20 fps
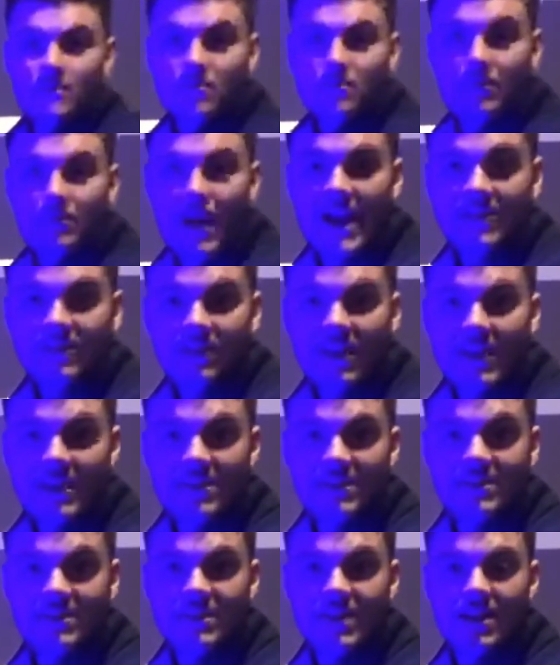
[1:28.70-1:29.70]
my
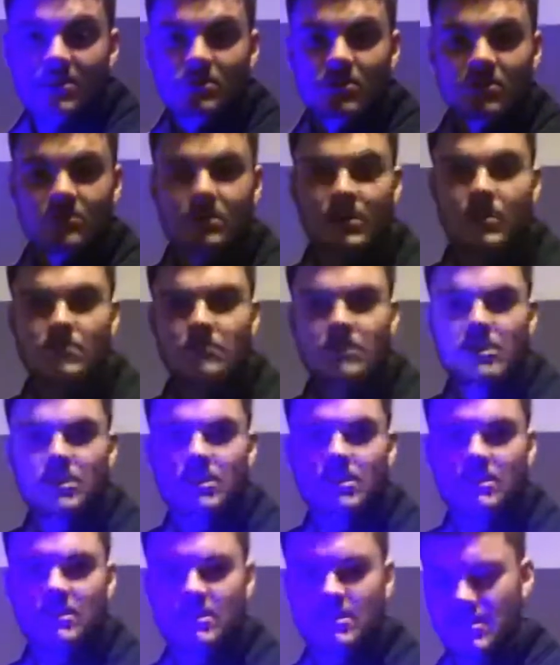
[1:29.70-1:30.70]
lightsaber. Let me
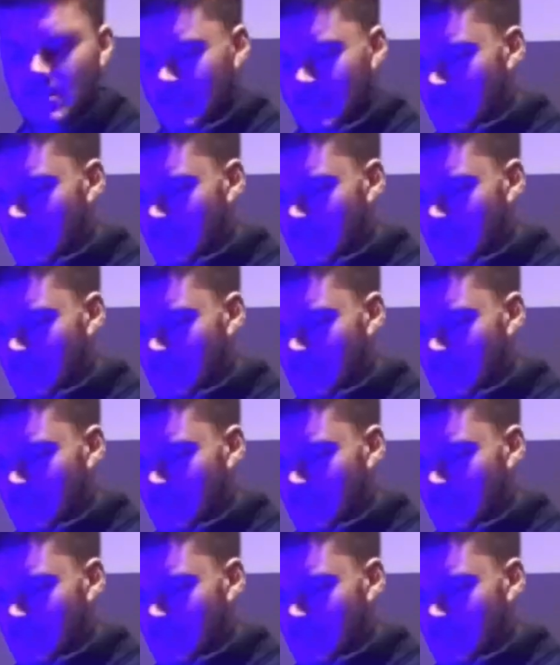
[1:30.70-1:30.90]
just